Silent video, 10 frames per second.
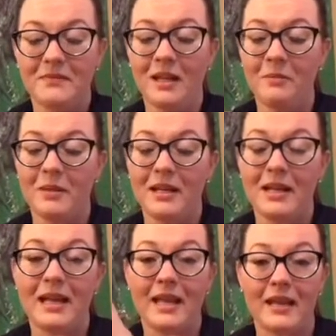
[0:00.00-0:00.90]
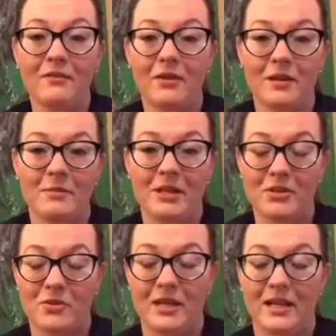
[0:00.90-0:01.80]
But again, for anybody
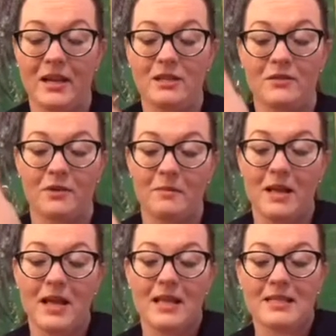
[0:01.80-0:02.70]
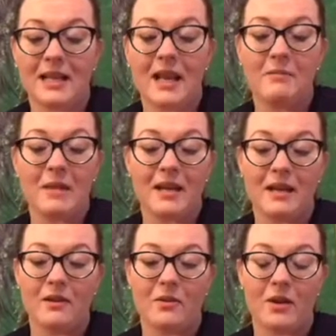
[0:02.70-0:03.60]
joining now, it's from today,
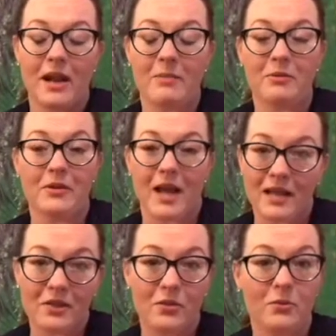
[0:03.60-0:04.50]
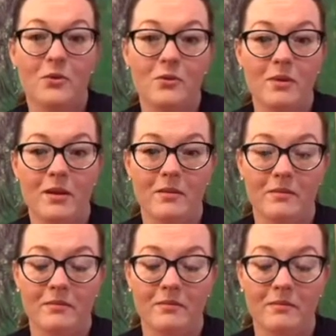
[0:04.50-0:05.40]
April 9th through
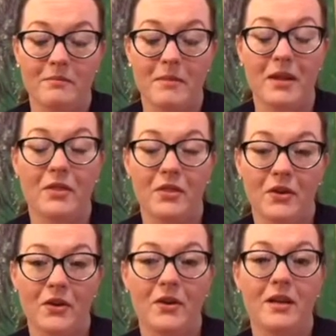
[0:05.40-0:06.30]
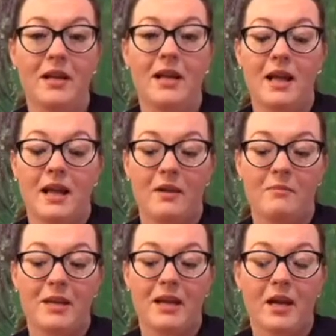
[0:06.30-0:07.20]
May 3rd.
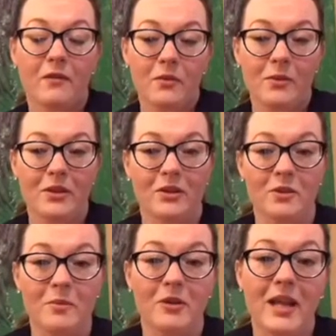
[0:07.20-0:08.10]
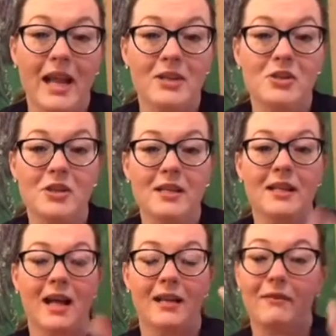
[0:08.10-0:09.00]
Be careful with your communication,
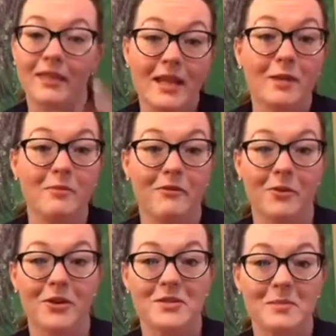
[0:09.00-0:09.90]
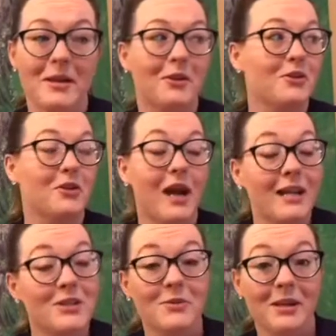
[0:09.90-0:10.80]
kind of think before you speak, or try
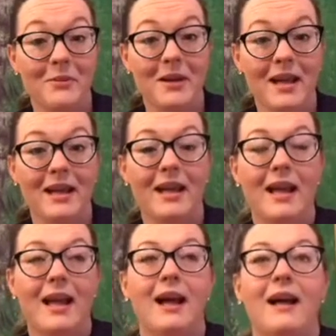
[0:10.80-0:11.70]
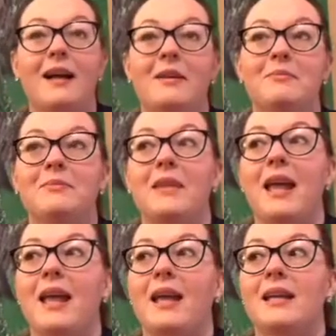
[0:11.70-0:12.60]
to anyway,
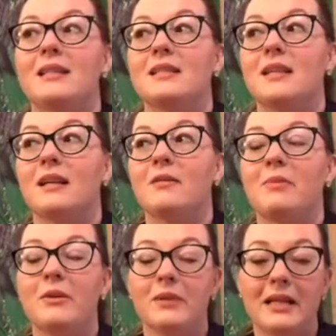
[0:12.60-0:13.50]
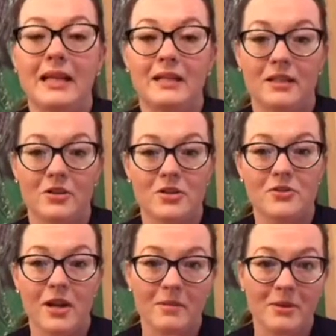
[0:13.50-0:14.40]
and be really clear. Just
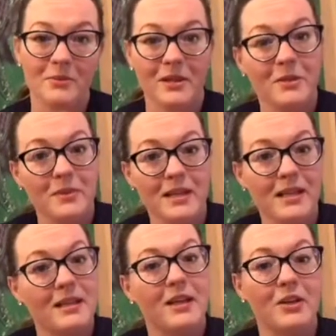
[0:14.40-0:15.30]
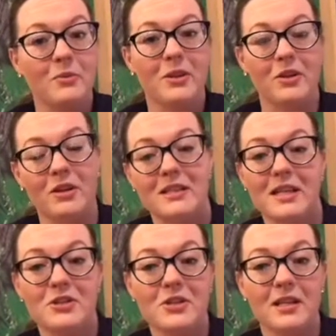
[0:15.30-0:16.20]
try to be really, really clear with your
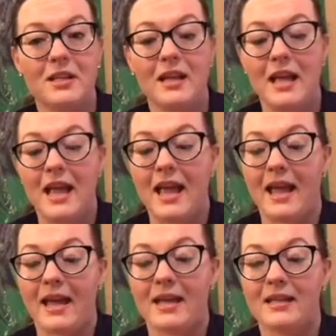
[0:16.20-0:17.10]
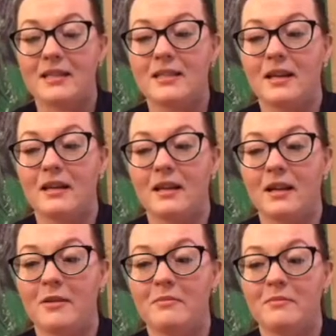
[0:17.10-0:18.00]
intention, and
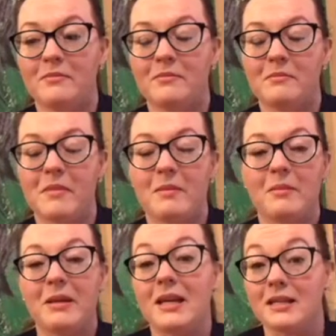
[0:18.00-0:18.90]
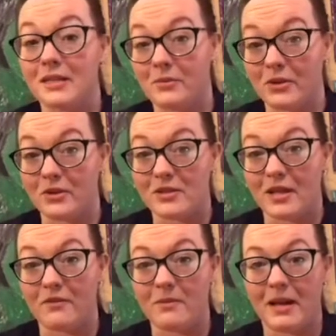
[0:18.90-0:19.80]
maybe be easy with
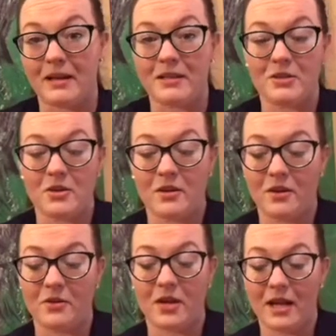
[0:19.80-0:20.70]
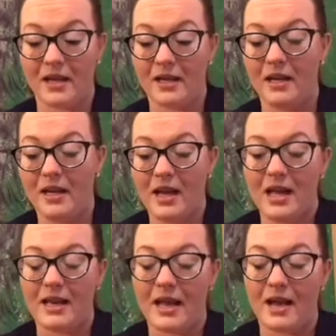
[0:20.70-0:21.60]
yourself about it, okay?
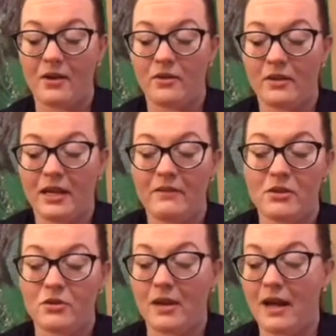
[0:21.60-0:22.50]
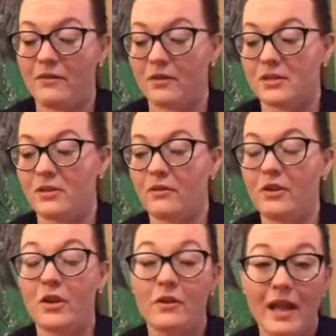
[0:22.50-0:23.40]
Now, even travel. So if
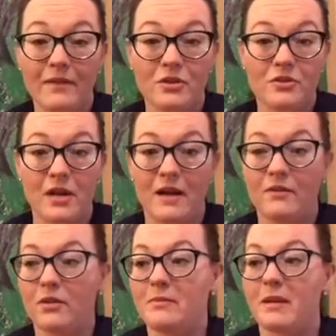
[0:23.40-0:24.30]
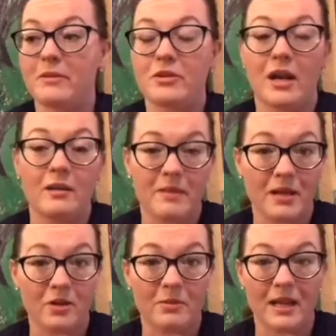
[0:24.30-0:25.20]
you don't have to travel, maybe try to
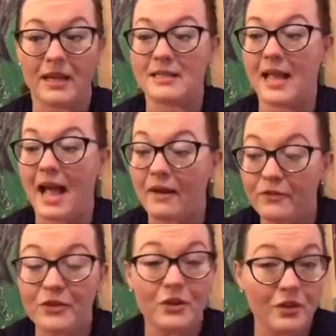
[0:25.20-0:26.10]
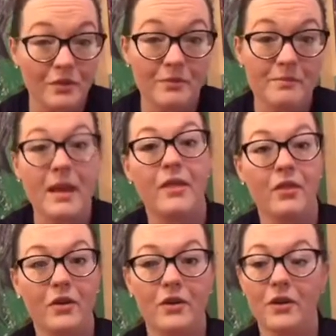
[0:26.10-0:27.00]
make your plans after May
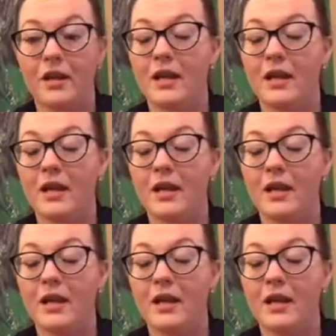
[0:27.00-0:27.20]
3rd.